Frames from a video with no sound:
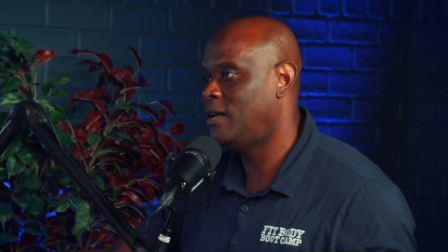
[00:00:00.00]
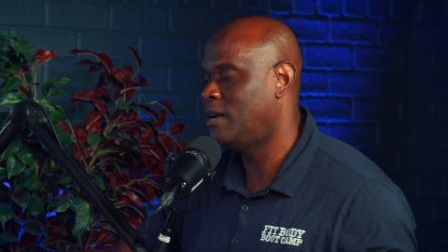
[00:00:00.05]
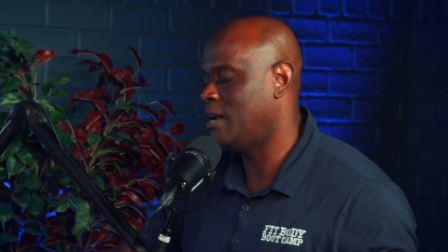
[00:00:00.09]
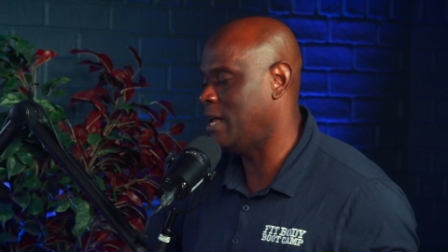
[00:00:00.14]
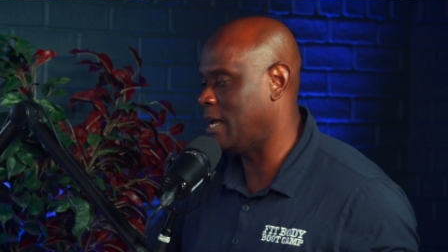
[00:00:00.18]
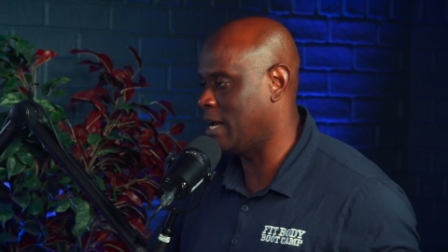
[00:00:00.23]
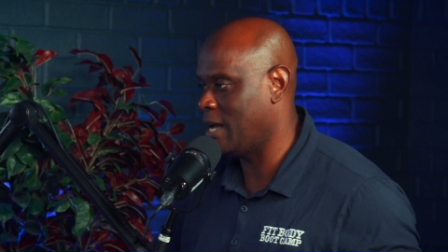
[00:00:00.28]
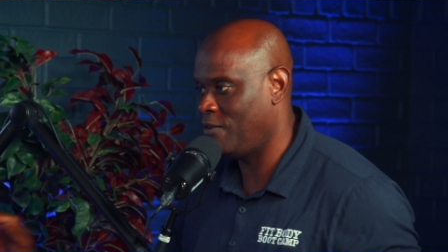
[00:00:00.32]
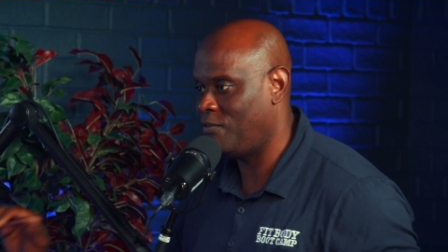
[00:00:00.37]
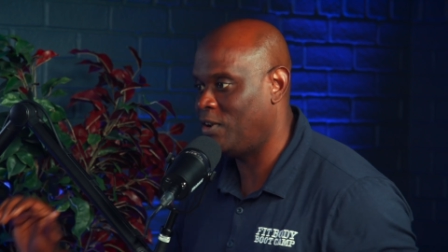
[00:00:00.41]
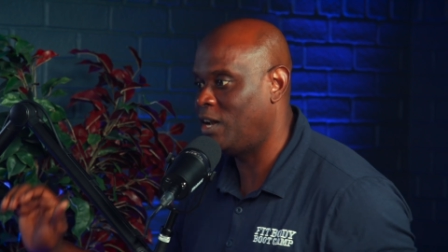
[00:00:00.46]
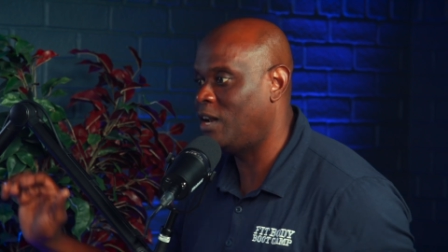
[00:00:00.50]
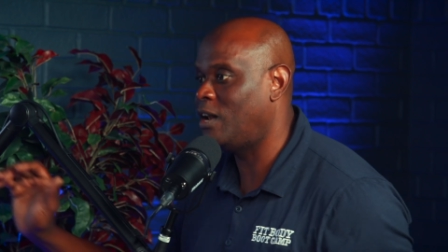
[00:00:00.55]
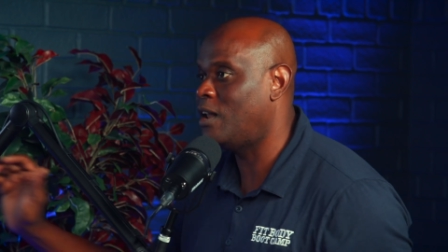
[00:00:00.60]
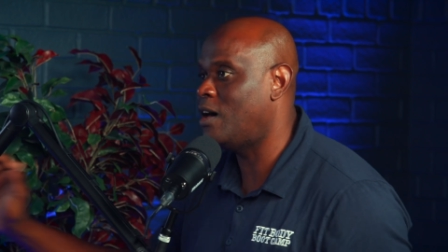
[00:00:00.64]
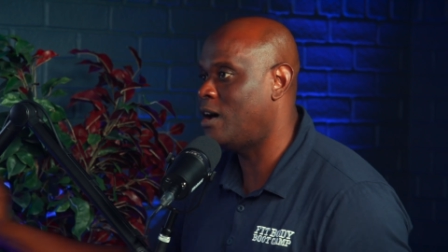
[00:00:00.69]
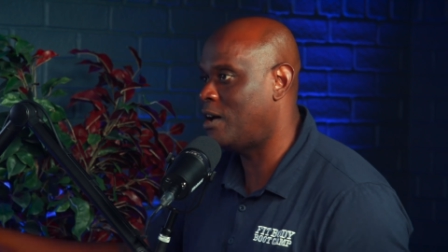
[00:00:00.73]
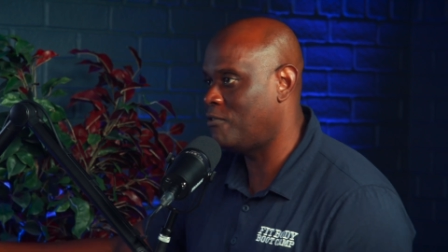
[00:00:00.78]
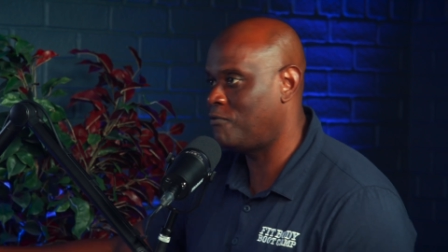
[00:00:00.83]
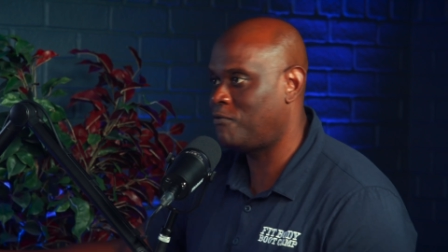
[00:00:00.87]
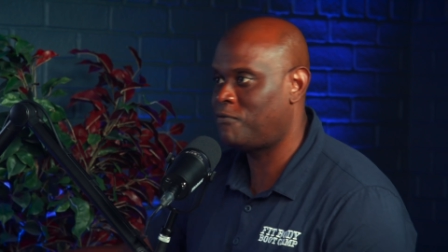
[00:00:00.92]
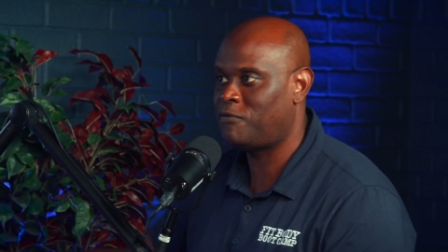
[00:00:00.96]
Like I have a
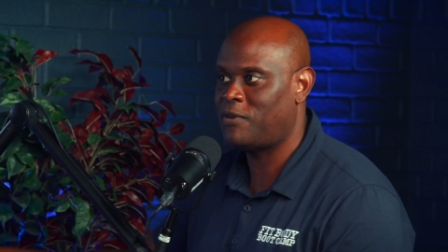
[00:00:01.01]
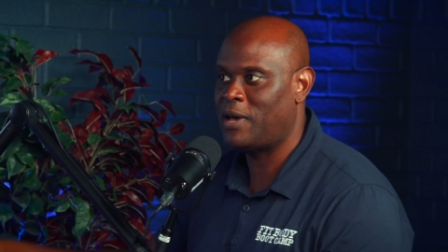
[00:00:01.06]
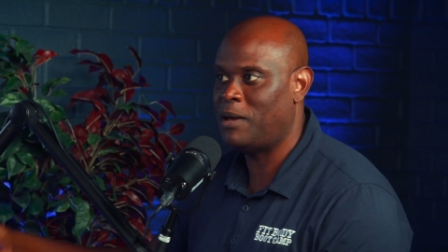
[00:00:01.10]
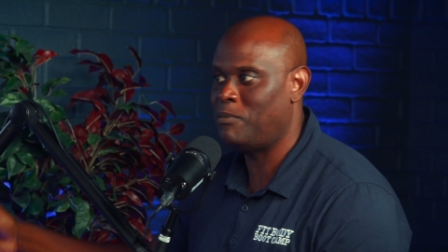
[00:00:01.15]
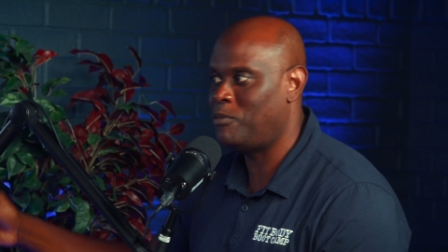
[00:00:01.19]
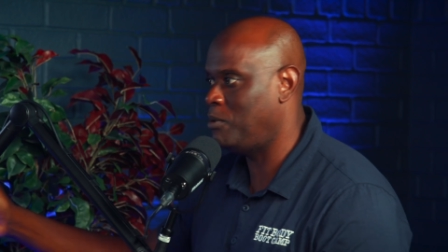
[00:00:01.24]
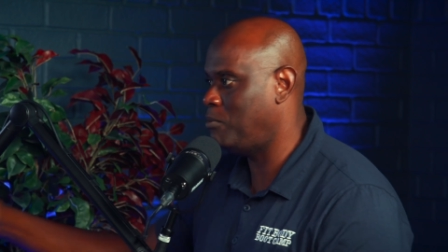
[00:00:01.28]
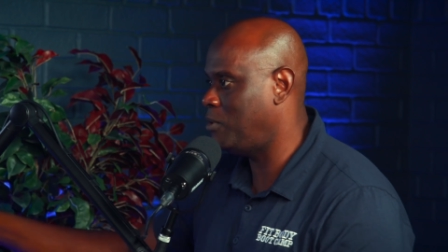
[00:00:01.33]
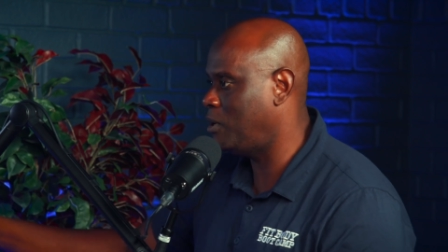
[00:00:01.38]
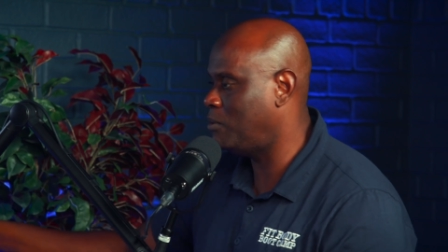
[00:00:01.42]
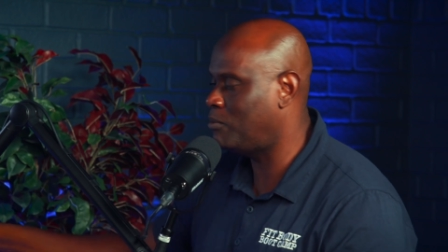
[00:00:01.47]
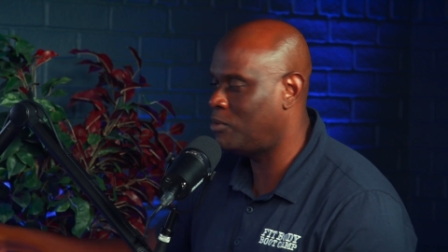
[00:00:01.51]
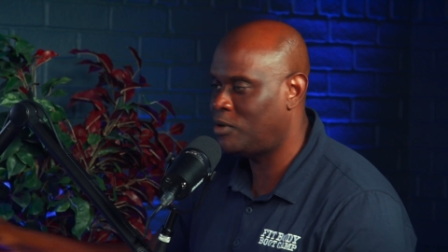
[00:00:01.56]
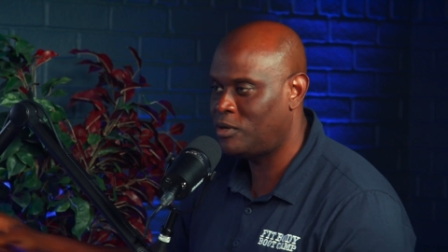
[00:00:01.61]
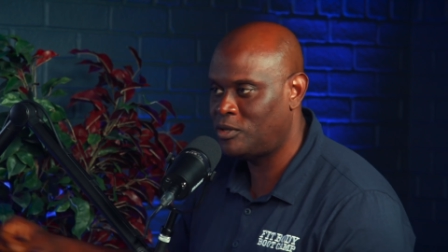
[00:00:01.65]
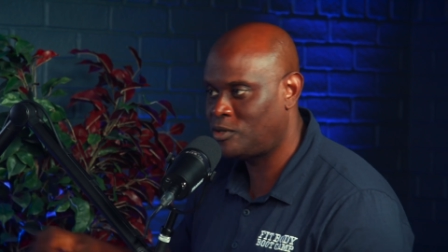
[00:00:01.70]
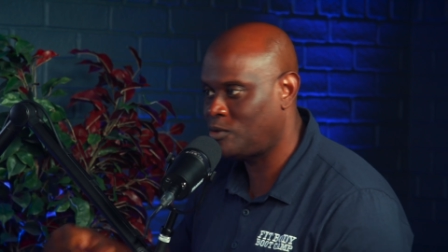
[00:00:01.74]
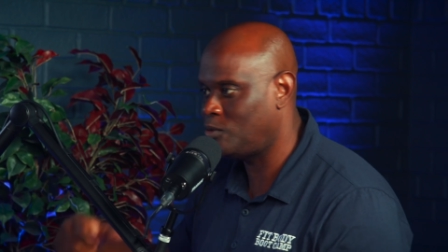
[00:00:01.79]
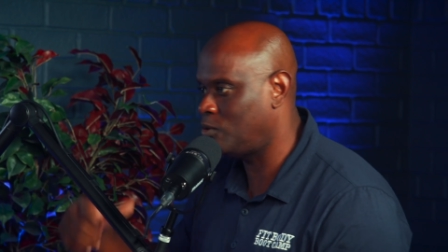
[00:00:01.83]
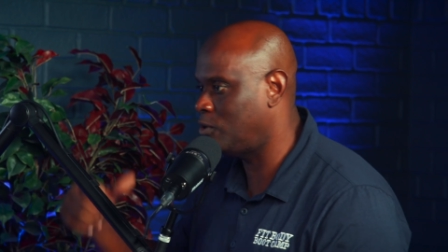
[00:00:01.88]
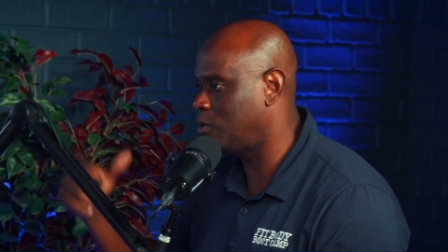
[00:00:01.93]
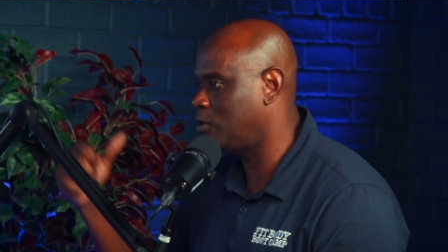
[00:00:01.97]
lot of family
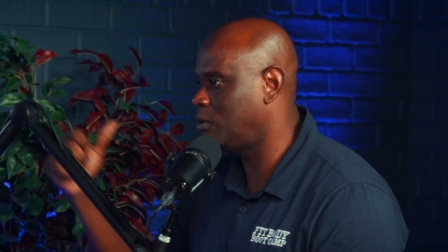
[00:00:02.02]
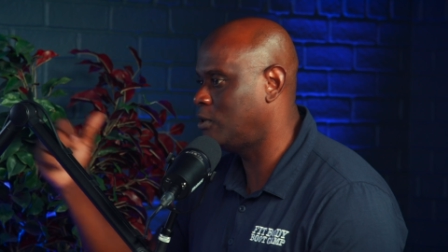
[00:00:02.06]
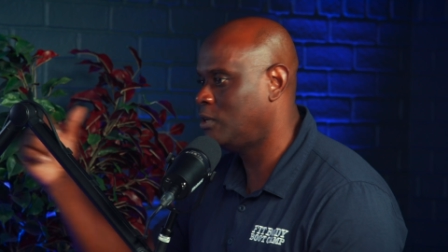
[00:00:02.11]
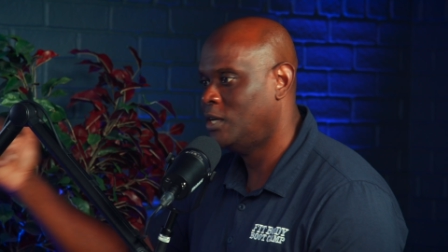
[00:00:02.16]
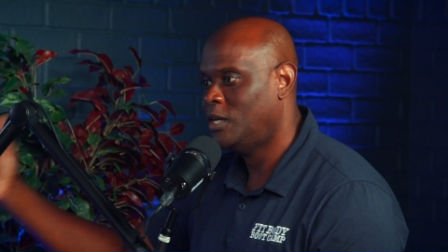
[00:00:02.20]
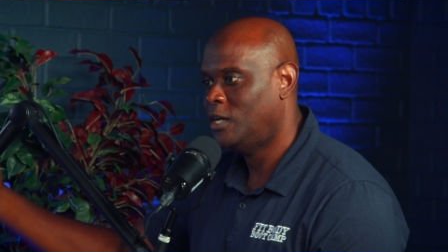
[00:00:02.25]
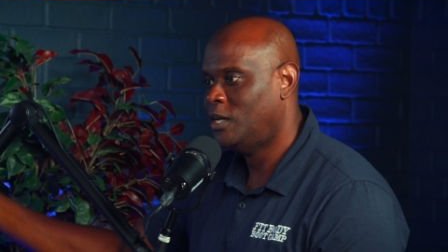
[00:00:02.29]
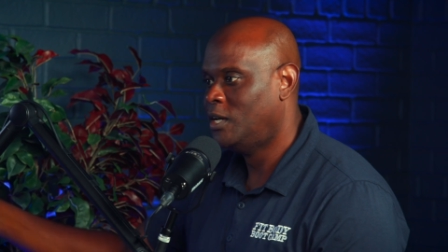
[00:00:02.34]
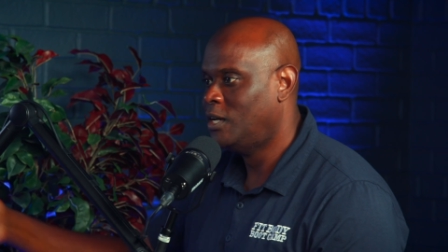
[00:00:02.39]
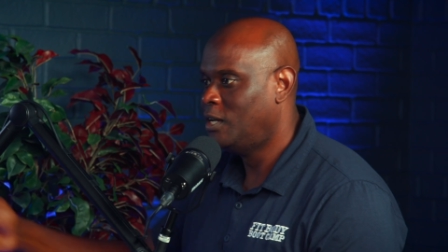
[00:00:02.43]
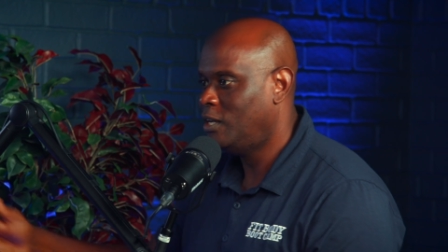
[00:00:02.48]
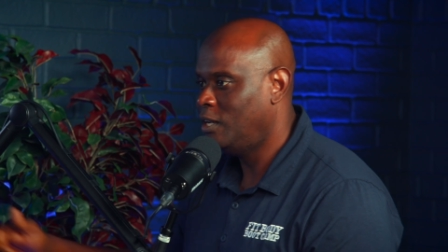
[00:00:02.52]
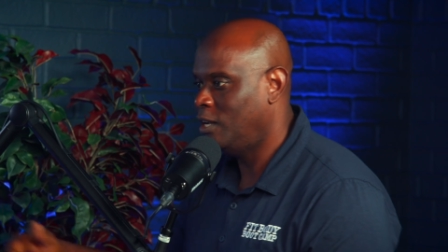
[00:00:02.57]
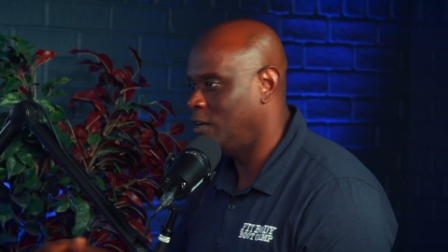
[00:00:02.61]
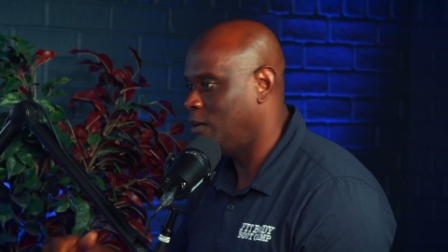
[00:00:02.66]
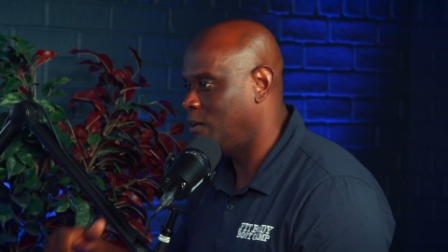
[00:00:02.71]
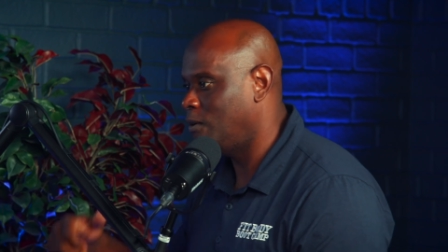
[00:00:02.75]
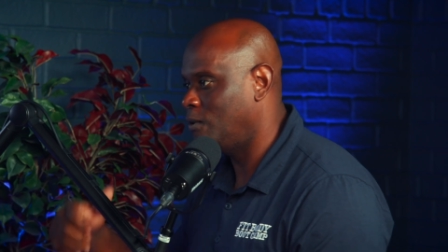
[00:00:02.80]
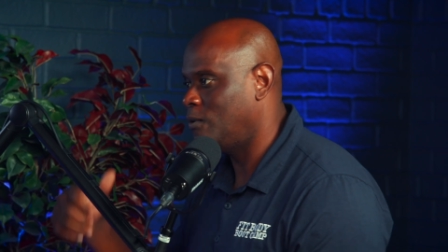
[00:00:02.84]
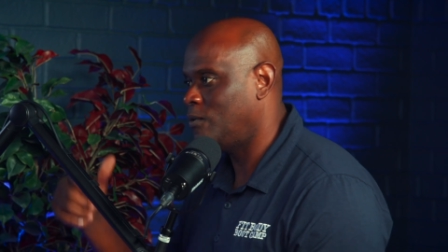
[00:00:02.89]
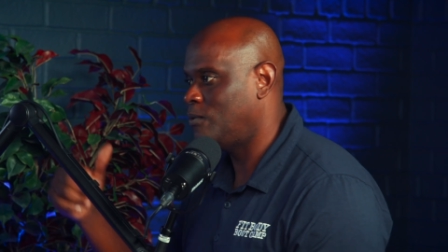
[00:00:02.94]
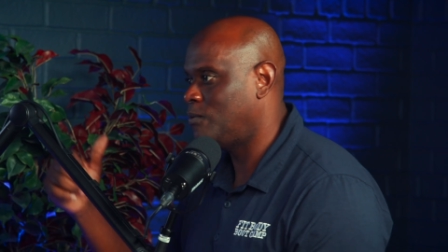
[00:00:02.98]
members who are, you
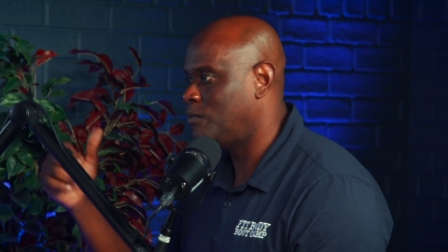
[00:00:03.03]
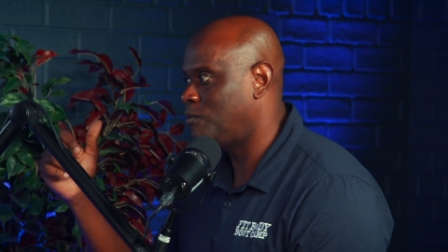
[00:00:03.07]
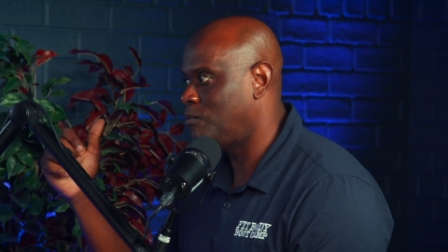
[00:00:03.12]
know,